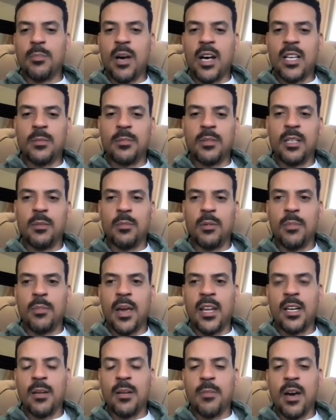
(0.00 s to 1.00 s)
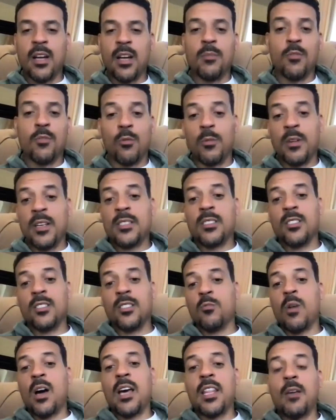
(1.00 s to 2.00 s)
possibly could be painted about them, or reasons
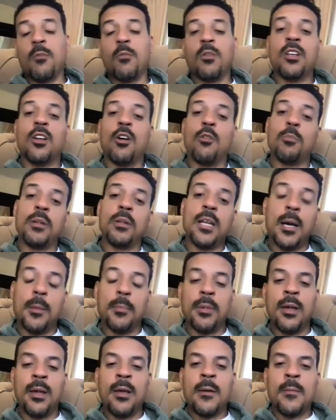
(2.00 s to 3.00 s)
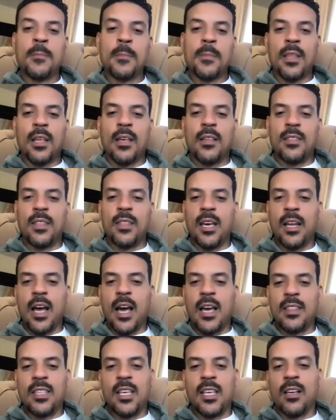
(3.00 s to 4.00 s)
why they wouldn't open up, that
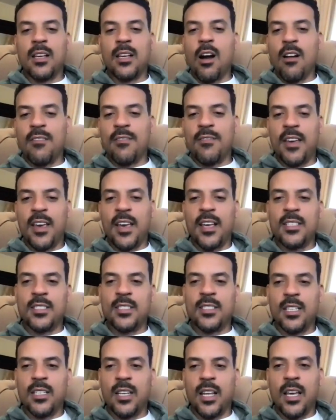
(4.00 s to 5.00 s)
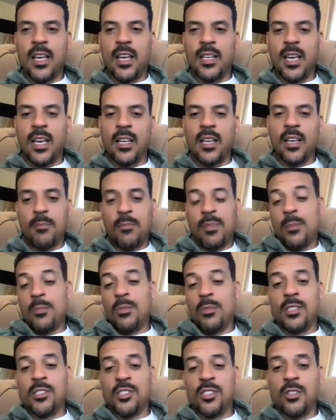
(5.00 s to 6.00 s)
I think our fans and
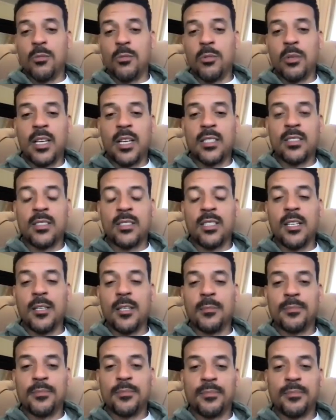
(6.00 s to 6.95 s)
people in general would like to see.